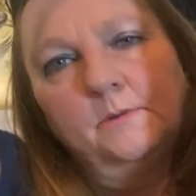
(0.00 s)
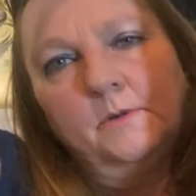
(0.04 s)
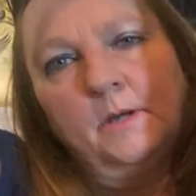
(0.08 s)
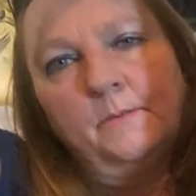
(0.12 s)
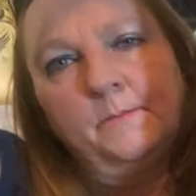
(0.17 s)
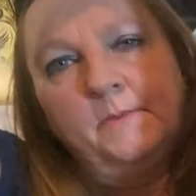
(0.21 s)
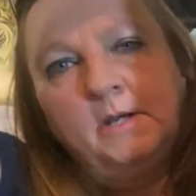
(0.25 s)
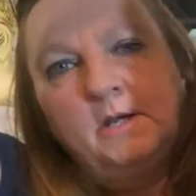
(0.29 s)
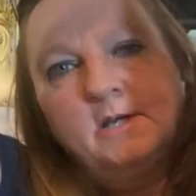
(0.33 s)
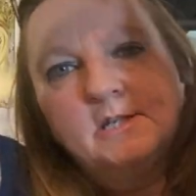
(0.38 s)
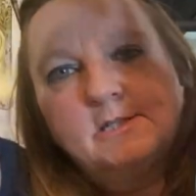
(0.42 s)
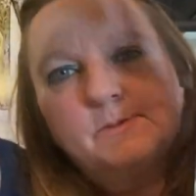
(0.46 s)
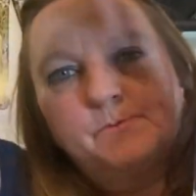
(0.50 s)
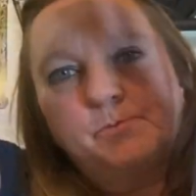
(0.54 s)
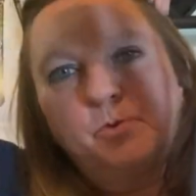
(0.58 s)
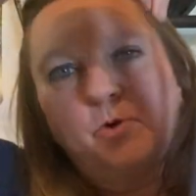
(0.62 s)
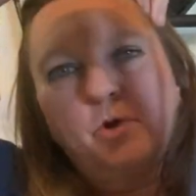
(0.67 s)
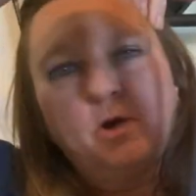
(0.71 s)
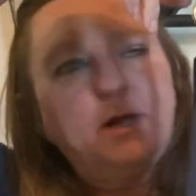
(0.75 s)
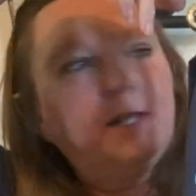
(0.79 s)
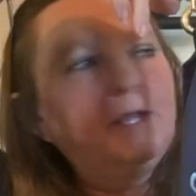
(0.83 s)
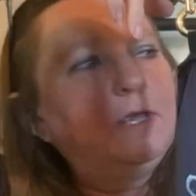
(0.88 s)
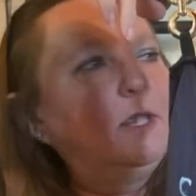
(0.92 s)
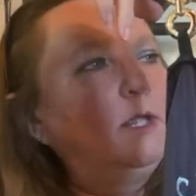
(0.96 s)
I mean, it's
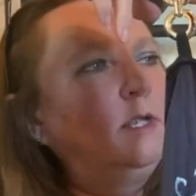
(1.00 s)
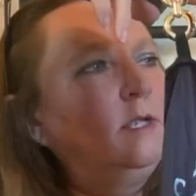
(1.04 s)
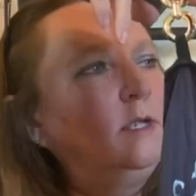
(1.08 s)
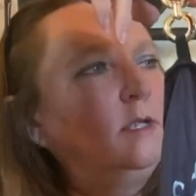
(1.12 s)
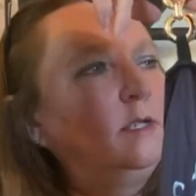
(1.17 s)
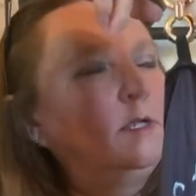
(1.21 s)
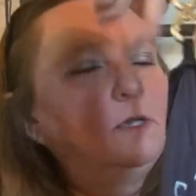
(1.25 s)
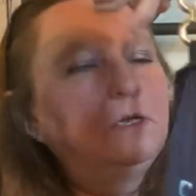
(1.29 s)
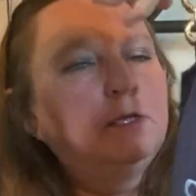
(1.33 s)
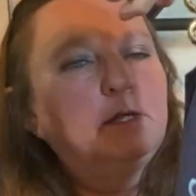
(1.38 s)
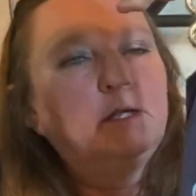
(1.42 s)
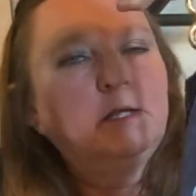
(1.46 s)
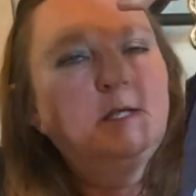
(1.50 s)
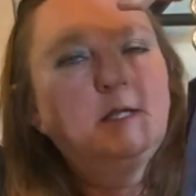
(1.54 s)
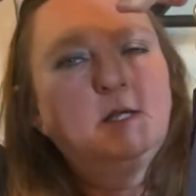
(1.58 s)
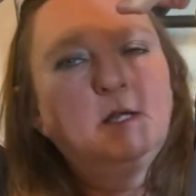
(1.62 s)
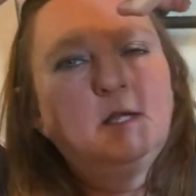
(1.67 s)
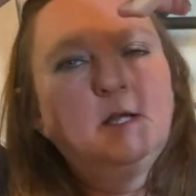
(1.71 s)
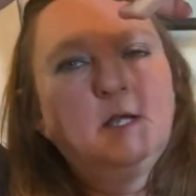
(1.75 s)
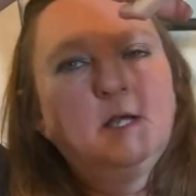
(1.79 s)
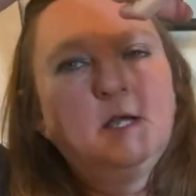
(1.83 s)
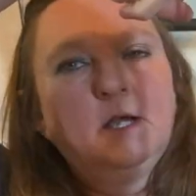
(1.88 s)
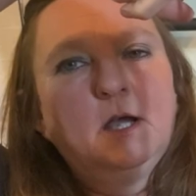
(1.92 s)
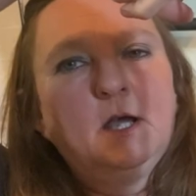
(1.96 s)
pretty.
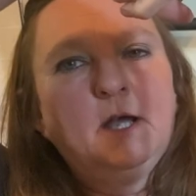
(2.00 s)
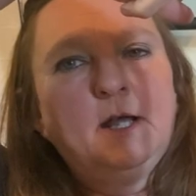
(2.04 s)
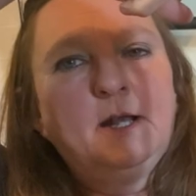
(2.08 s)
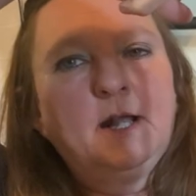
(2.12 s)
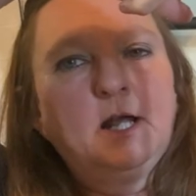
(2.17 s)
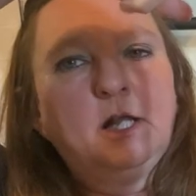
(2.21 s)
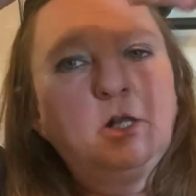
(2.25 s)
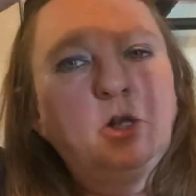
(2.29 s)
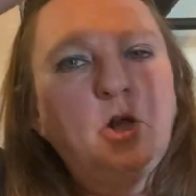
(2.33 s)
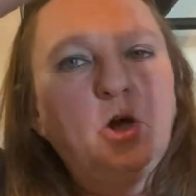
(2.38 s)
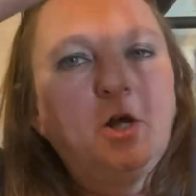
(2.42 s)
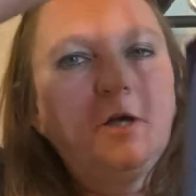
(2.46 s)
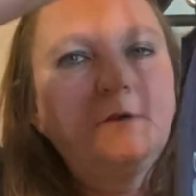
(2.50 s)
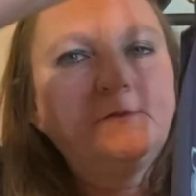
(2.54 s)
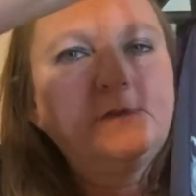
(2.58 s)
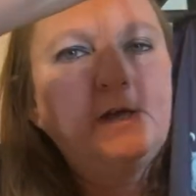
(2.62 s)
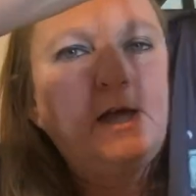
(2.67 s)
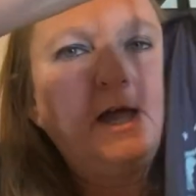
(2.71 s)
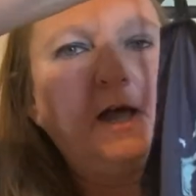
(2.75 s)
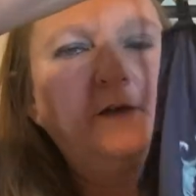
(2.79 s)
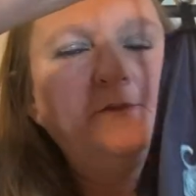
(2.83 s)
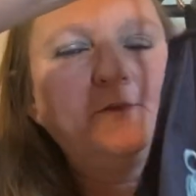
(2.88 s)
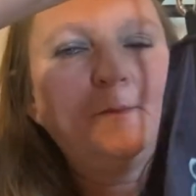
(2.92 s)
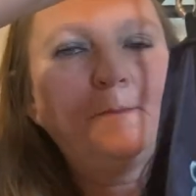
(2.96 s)
And I loved
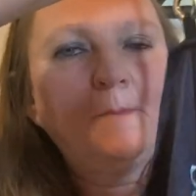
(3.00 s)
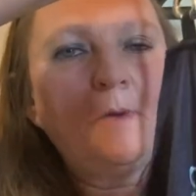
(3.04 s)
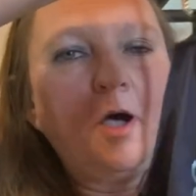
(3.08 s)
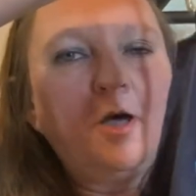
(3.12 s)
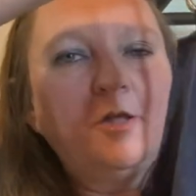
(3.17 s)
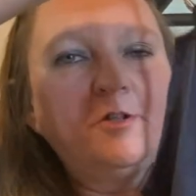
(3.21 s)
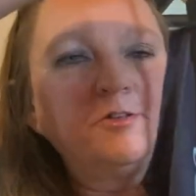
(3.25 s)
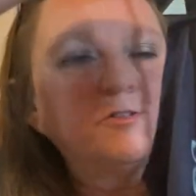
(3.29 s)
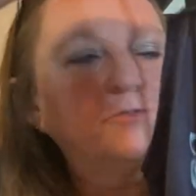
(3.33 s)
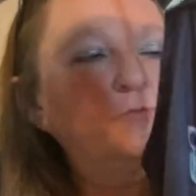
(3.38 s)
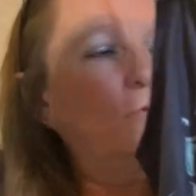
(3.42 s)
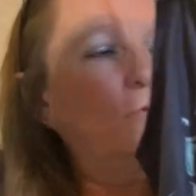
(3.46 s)
how the models